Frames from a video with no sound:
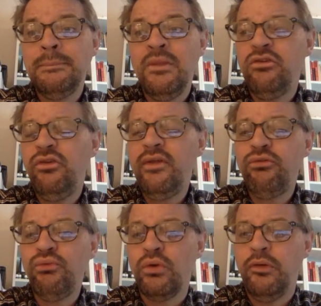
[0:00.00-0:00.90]
So that's
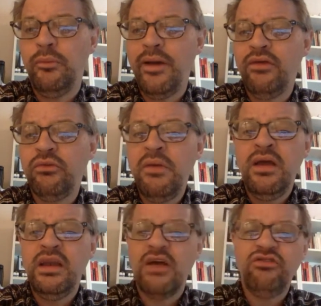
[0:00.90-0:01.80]
formula mass.
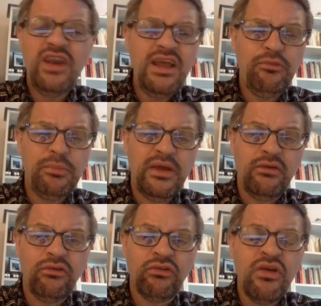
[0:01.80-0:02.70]
Now, today's
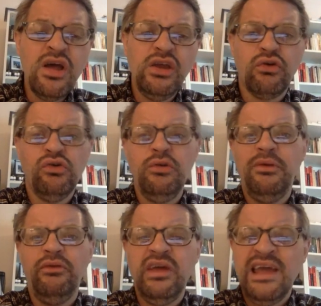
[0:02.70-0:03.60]
piece, you're going to be
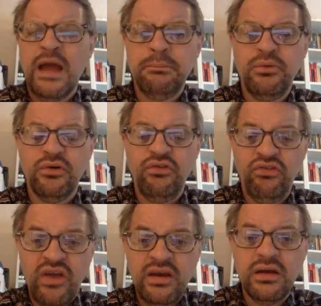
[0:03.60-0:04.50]
looking at
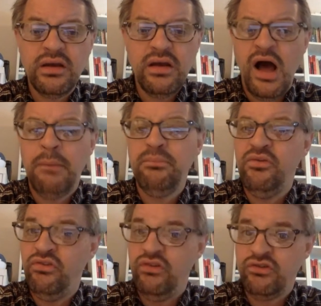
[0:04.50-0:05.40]
percent
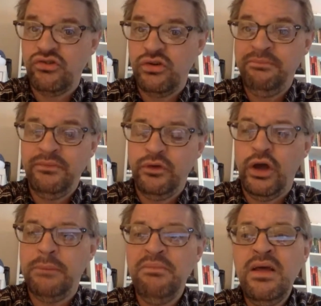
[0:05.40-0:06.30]
composition.
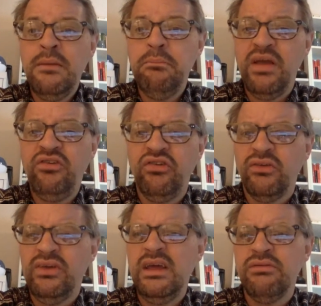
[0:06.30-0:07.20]
Okay.
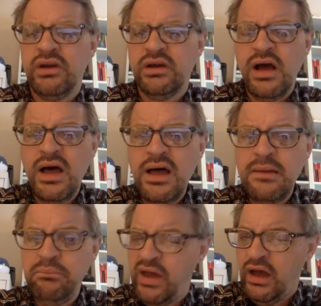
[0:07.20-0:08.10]
Basically, given a
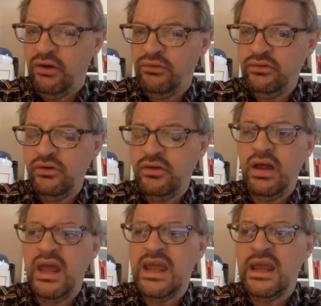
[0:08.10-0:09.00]
compound,
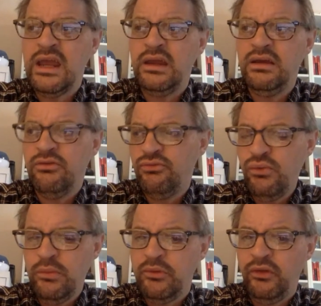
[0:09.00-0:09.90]
a
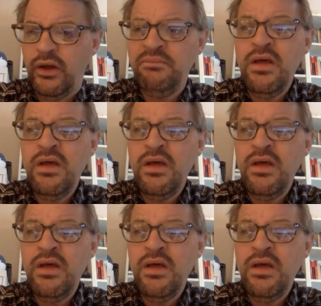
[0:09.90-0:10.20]
formula,